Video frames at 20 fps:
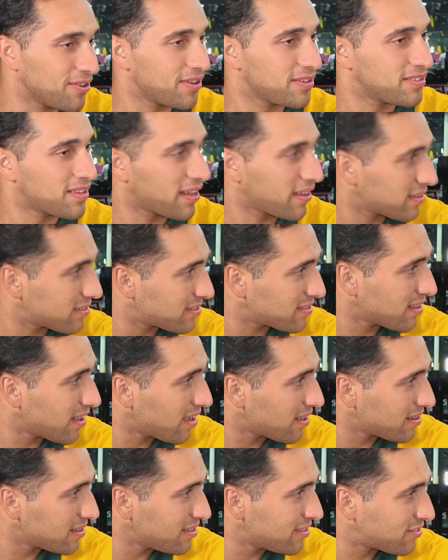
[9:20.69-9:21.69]
not a
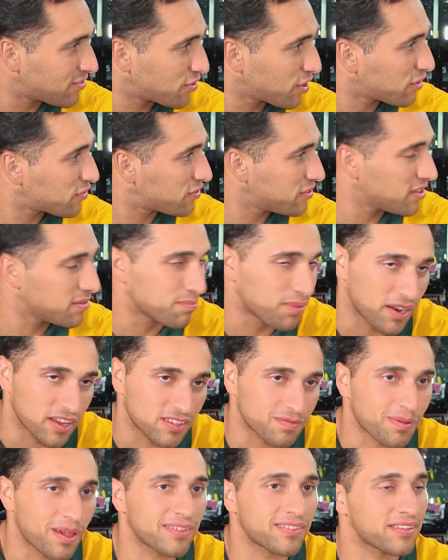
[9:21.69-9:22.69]
Dagestani. He's Chechenian, but
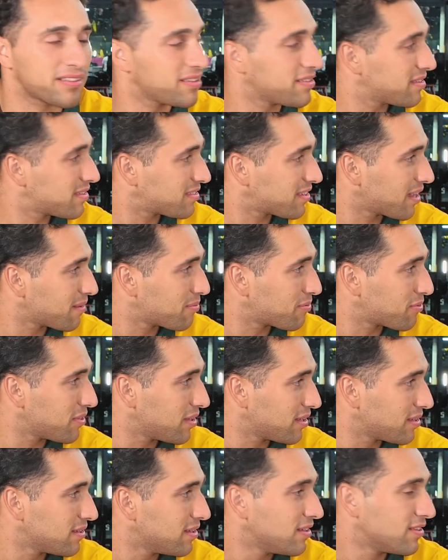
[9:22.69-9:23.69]
it's basically the same
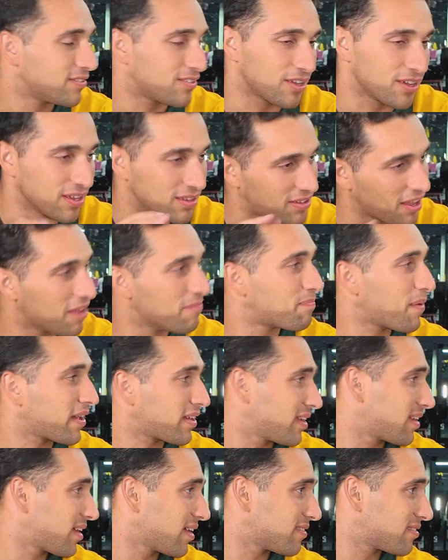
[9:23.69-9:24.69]
thing. True. So you don't
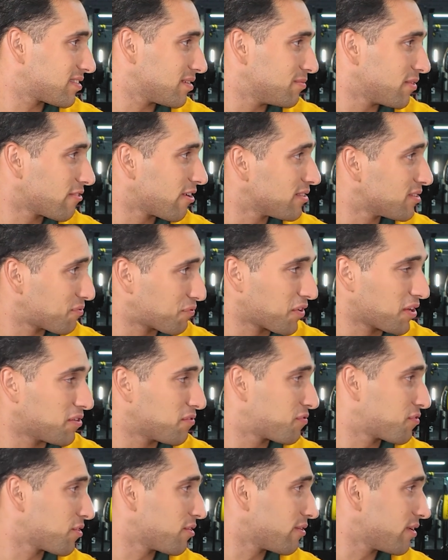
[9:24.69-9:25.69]
back against them. They're
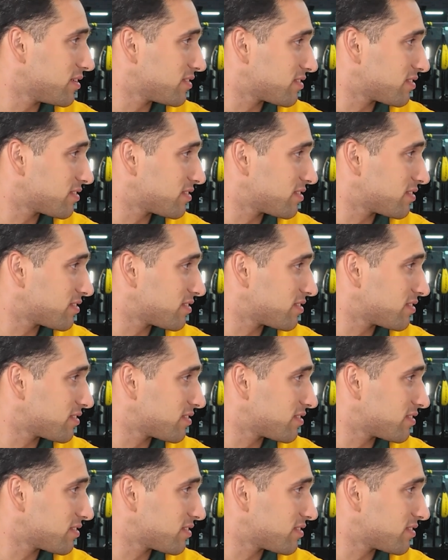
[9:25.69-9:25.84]
undefeated for a